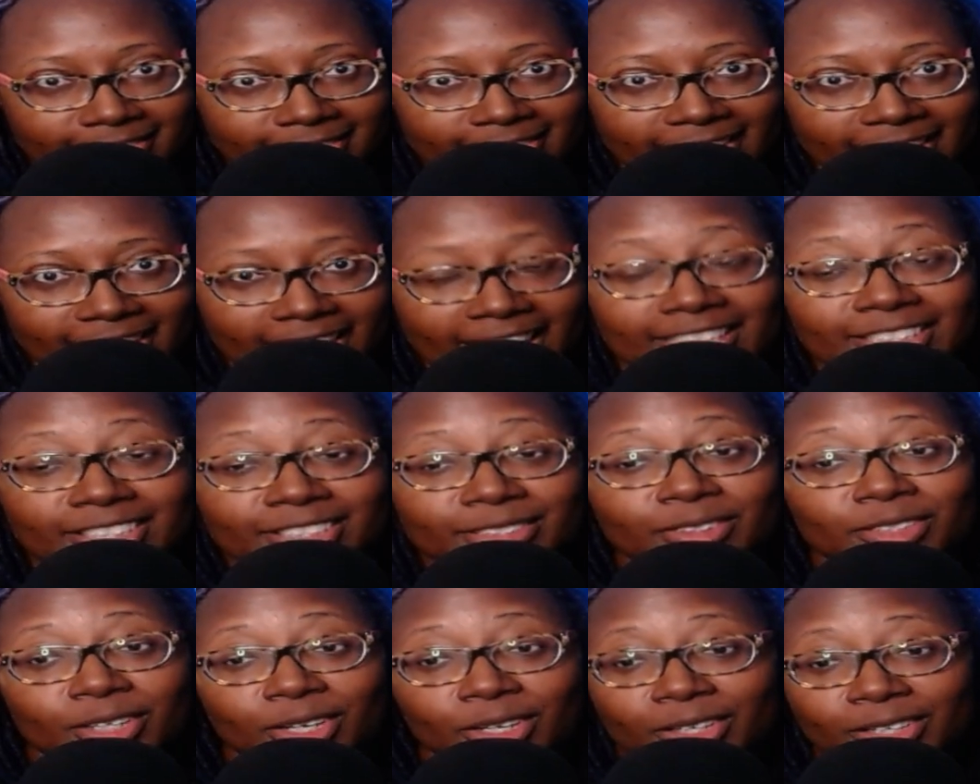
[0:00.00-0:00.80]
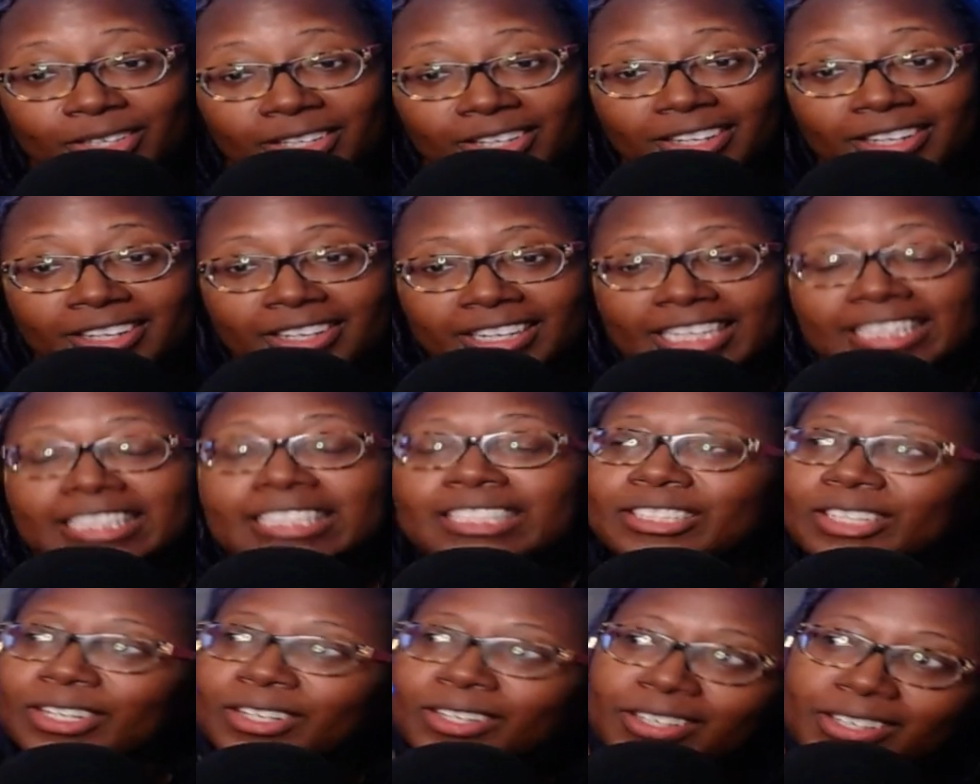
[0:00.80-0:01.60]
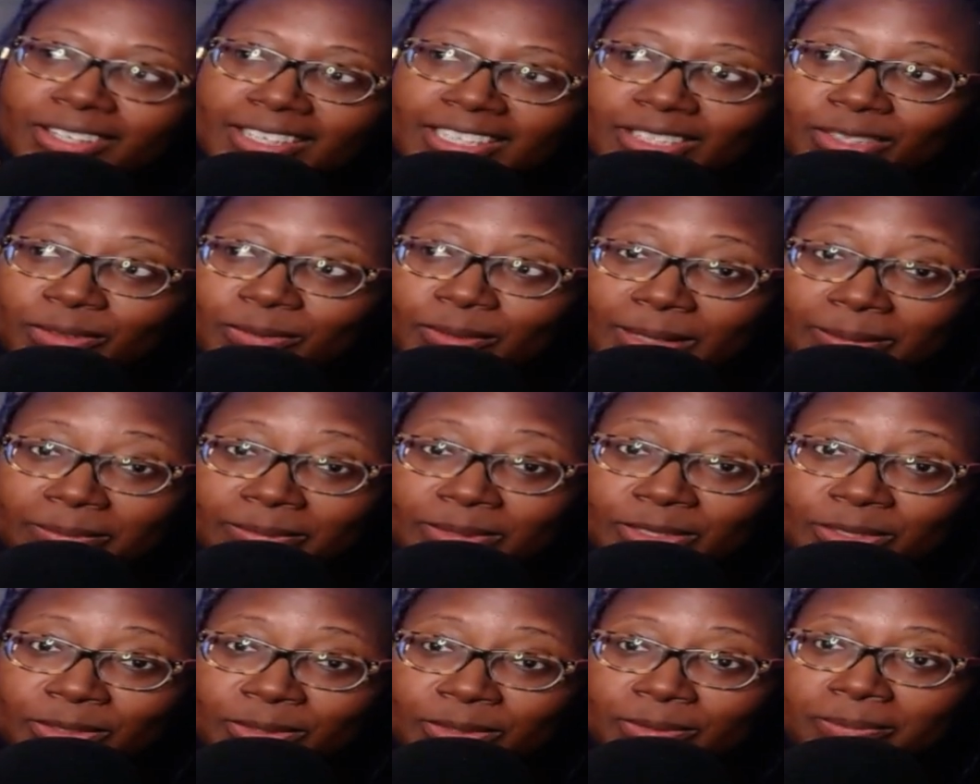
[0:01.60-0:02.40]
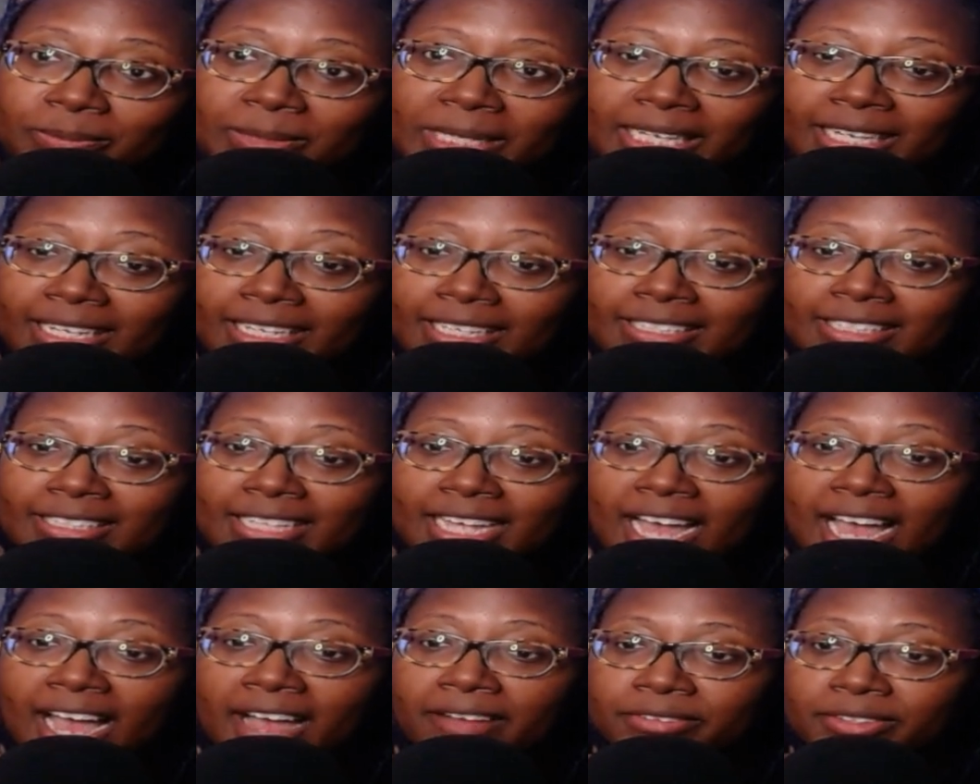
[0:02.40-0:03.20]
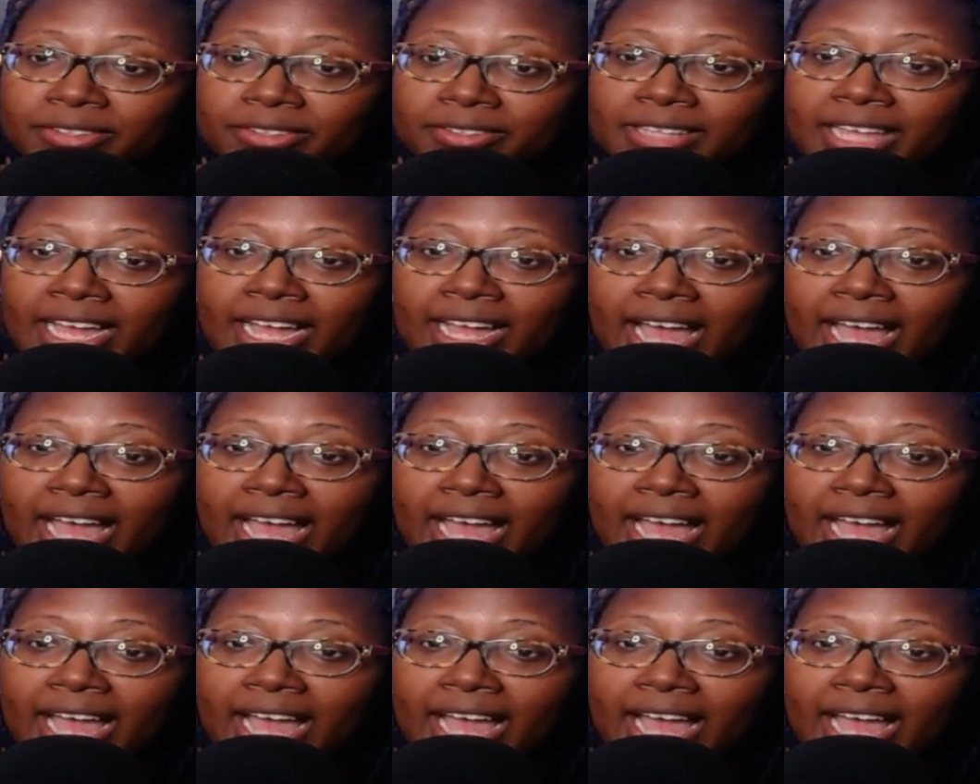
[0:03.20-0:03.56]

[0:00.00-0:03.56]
It's darker in the webtoon because after that